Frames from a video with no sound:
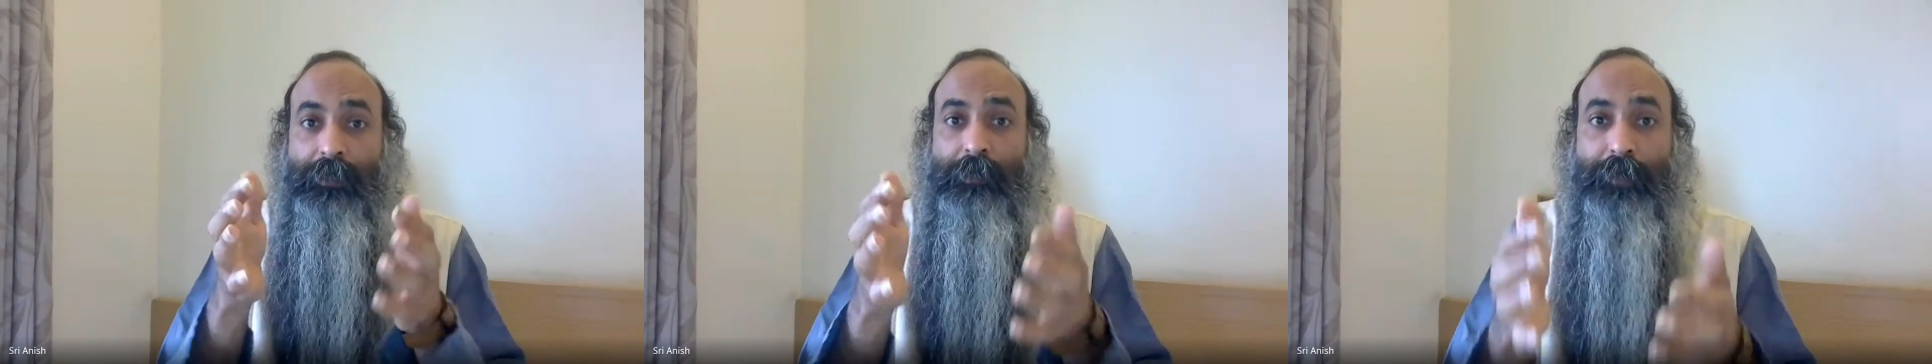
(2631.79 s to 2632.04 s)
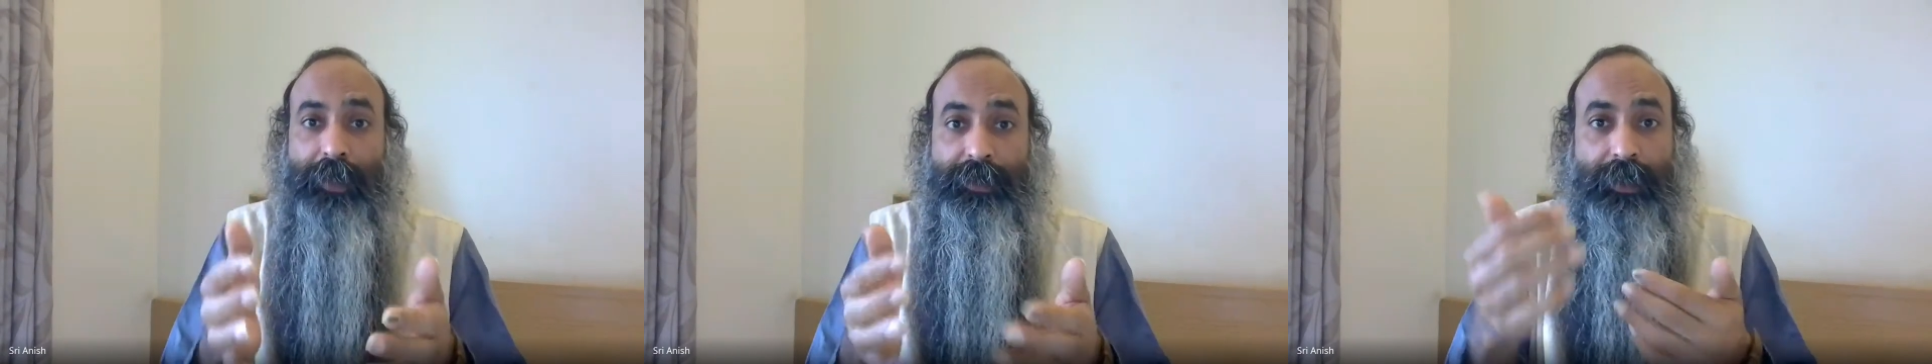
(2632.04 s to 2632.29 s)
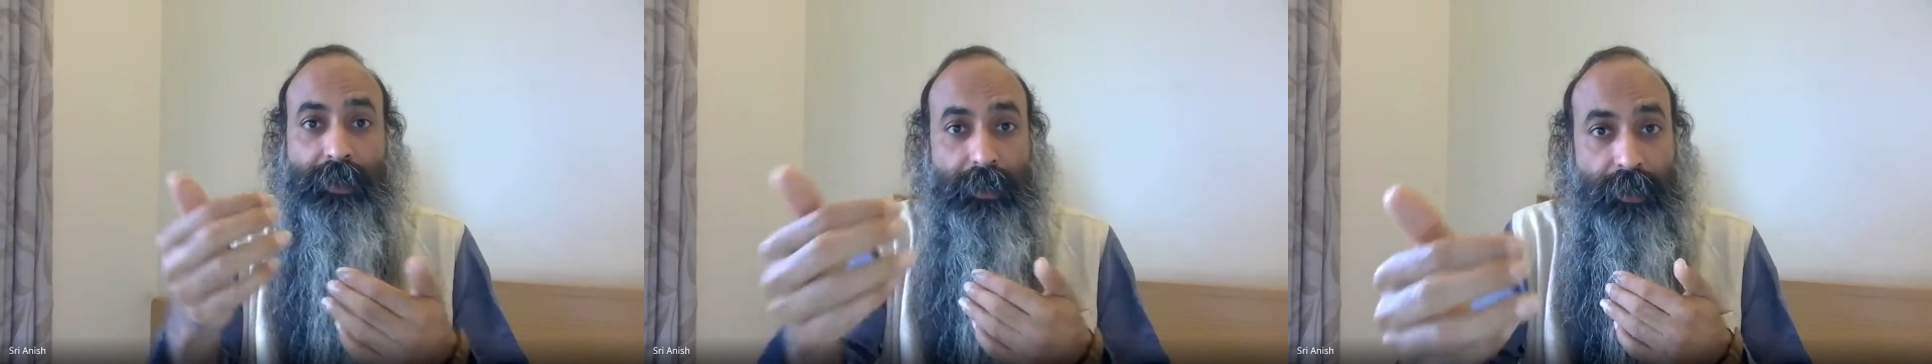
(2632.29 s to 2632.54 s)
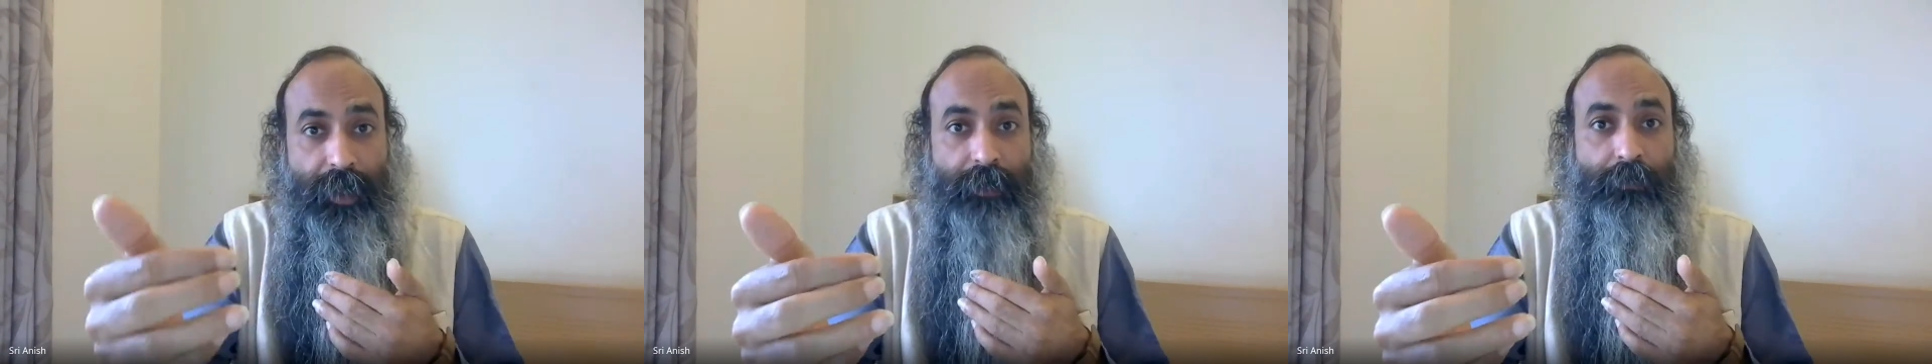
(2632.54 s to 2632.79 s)
be present
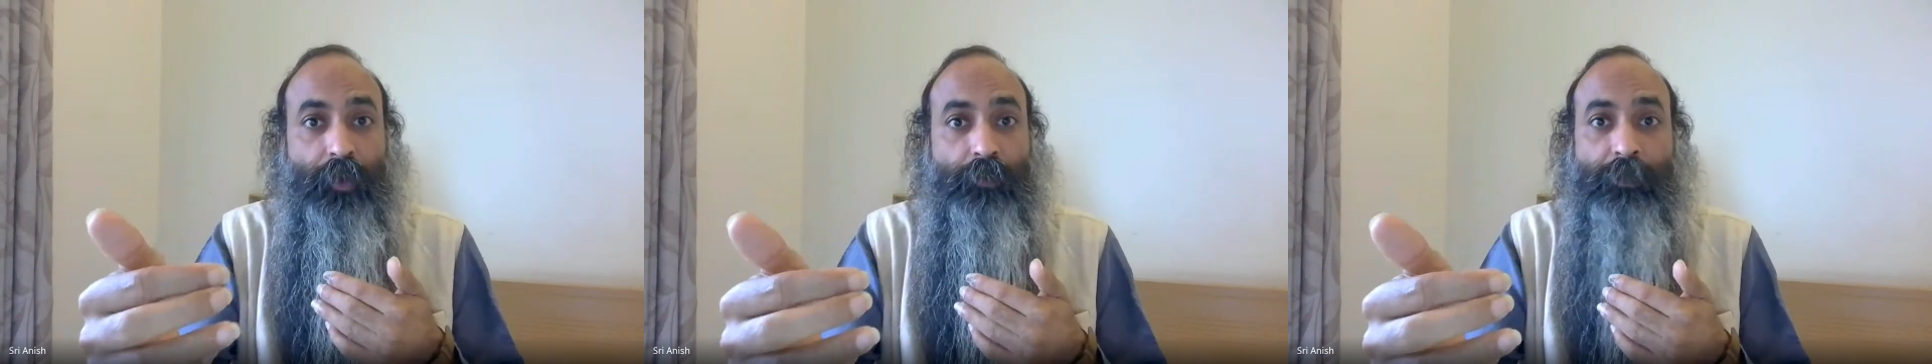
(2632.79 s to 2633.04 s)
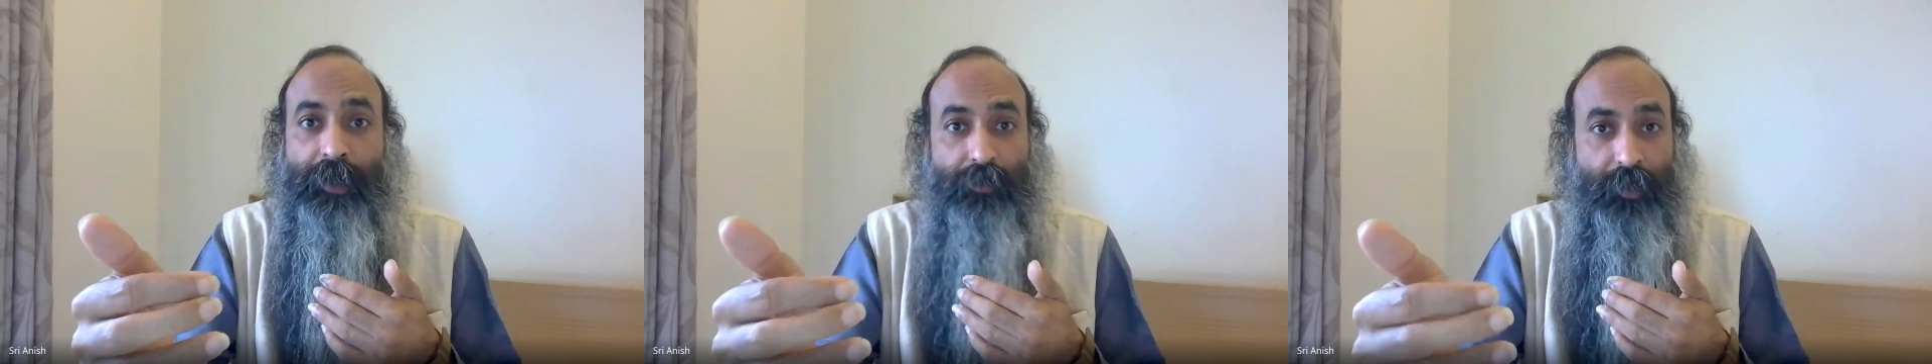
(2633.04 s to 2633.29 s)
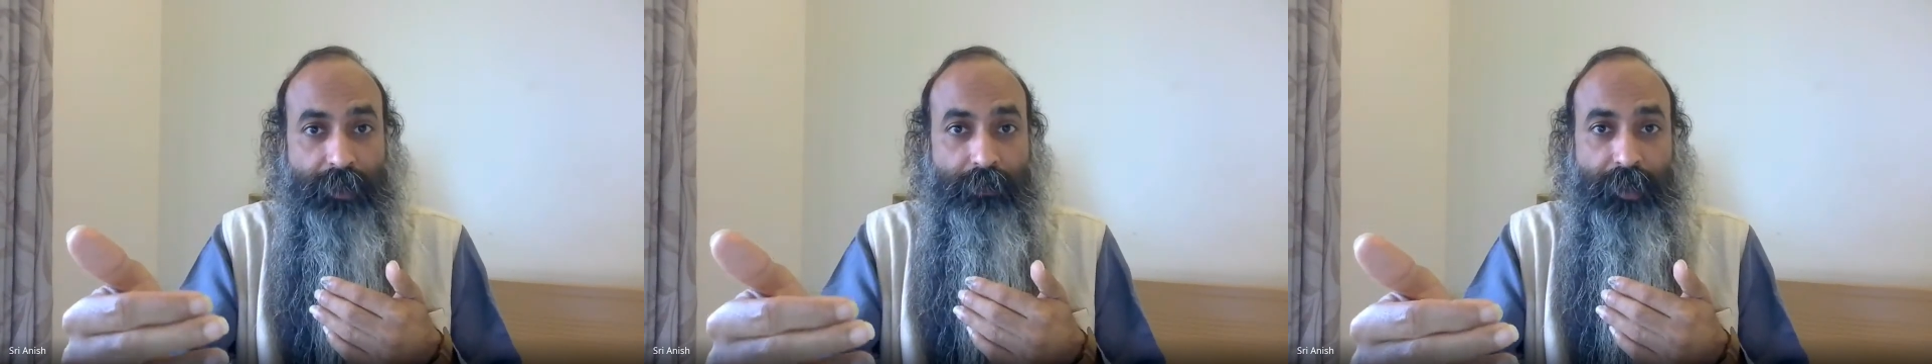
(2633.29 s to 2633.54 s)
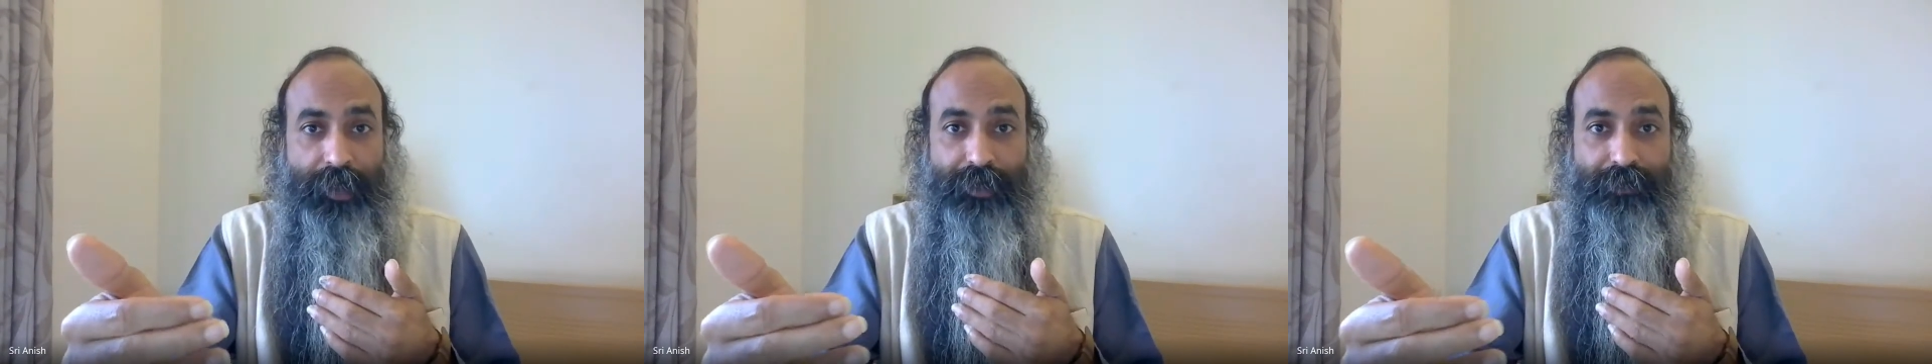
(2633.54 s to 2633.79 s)
in that moment with me.